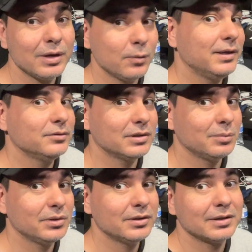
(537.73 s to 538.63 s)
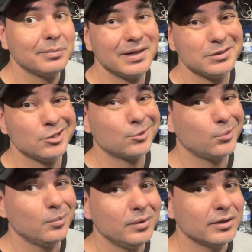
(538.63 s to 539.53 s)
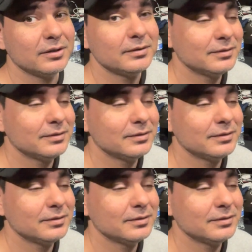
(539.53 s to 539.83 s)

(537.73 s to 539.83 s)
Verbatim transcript: a Windows computer compared to a Chromebook,